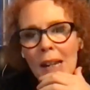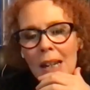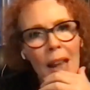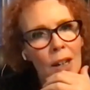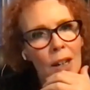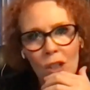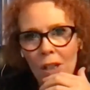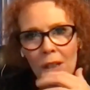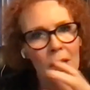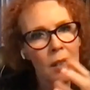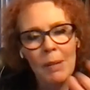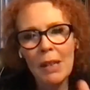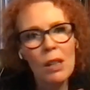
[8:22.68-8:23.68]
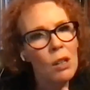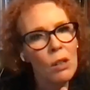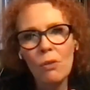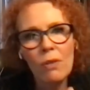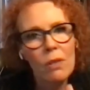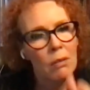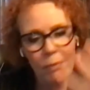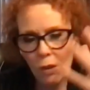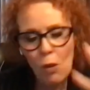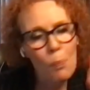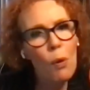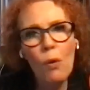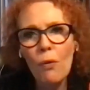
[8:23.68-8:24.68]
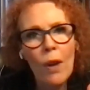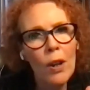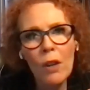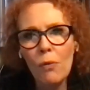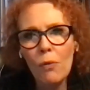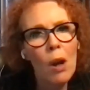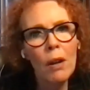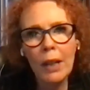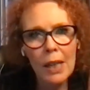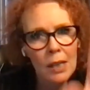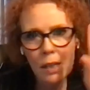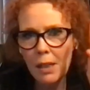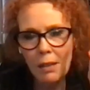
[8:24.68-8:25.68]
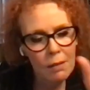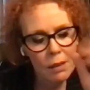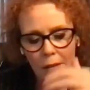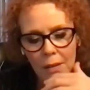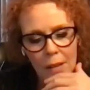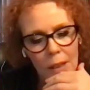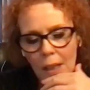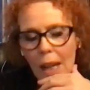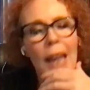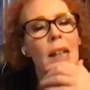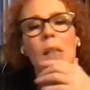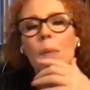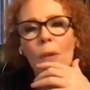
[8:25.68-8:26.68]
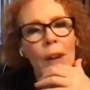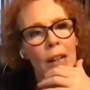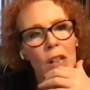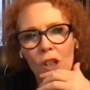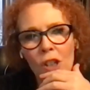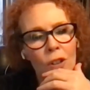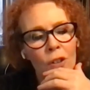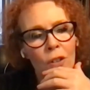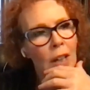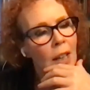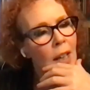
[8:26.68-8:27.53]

legends. I mean, your portfolio of work is inspirational.